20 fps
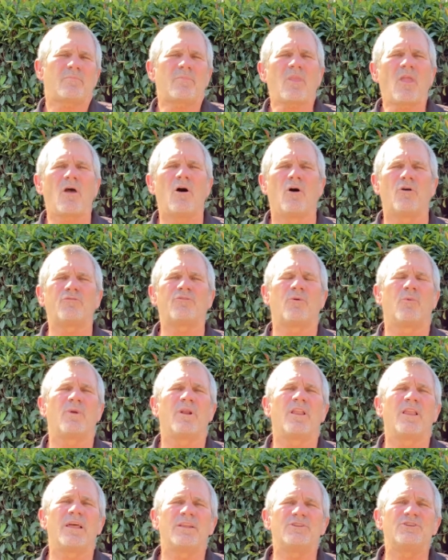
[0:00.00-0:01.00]
Also want
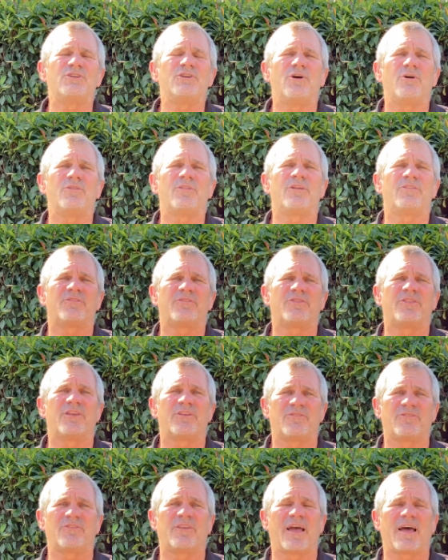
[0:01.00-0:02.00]
to let you know that
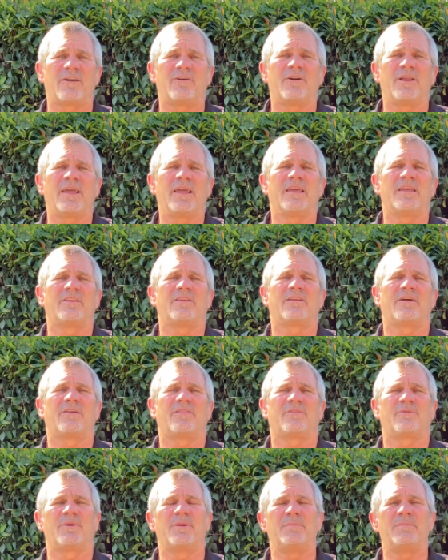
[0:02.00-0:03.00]
this Saturday at uh,
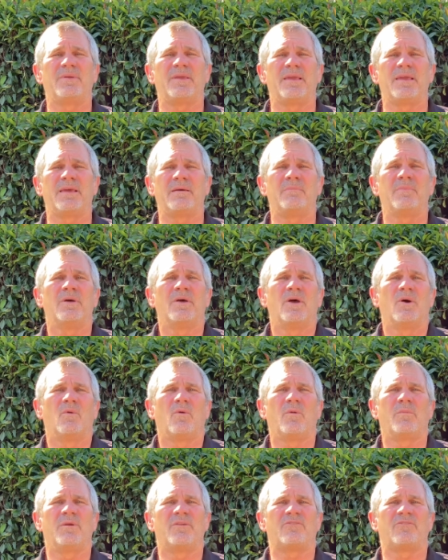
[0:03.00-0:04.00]
3 p.m.
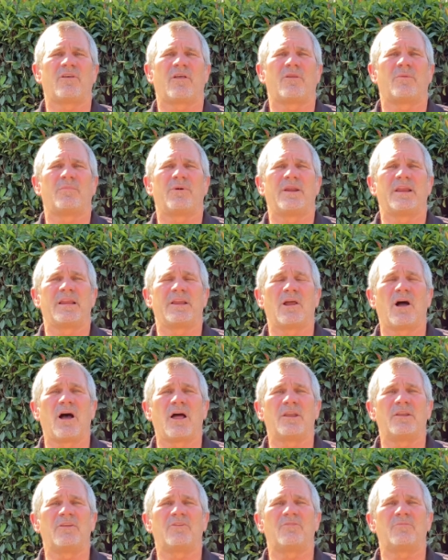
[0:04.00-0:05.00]
we'll be celebrating
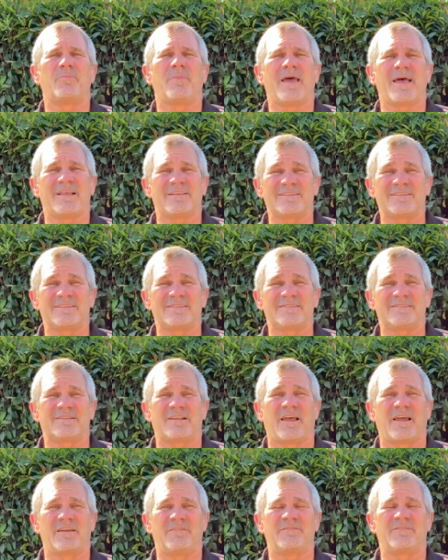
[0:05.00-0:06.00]
Nandis Madsen's
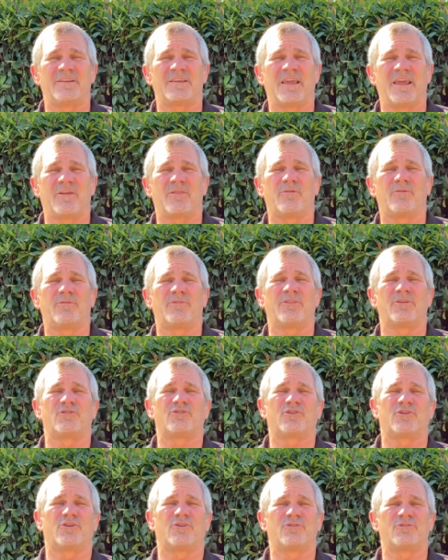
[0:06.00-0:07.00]
life together at the
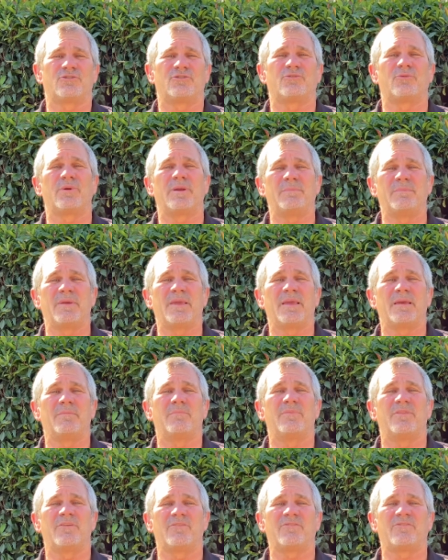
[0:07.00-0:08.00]
church, 3
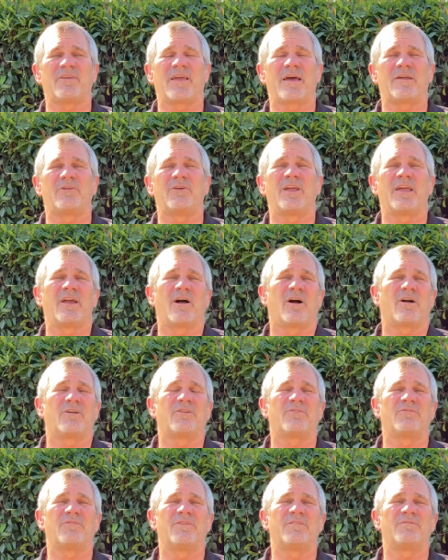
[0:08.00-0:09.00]
p.m. this Saturday,
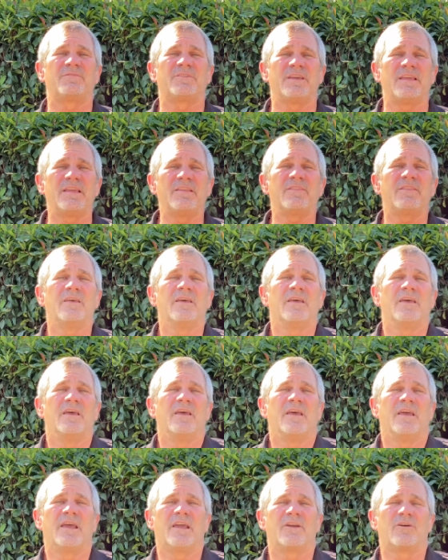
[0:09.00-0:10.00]
August 15th.
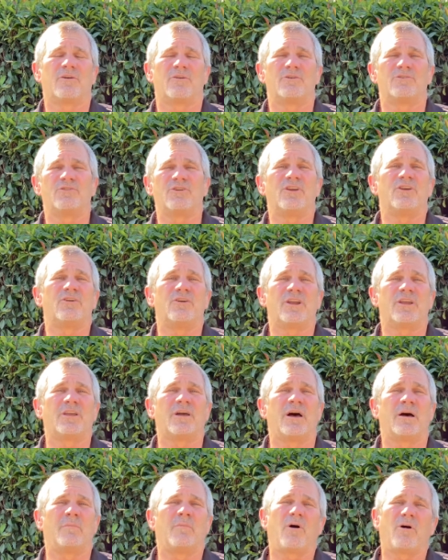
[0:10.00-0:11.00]
Encouraging you to come.